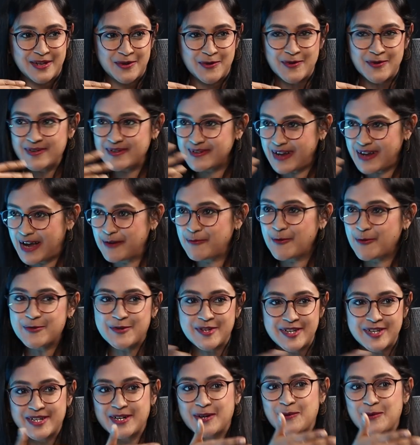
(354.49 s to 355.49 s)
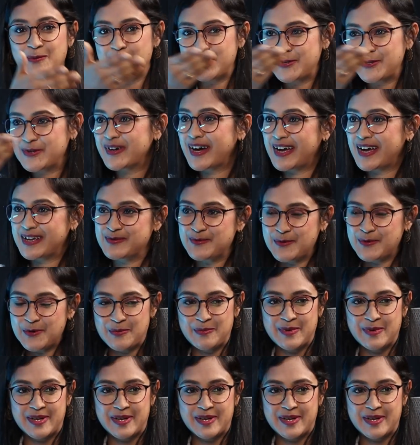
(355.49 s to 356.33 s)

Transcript: you know, I want to hear what you guys want to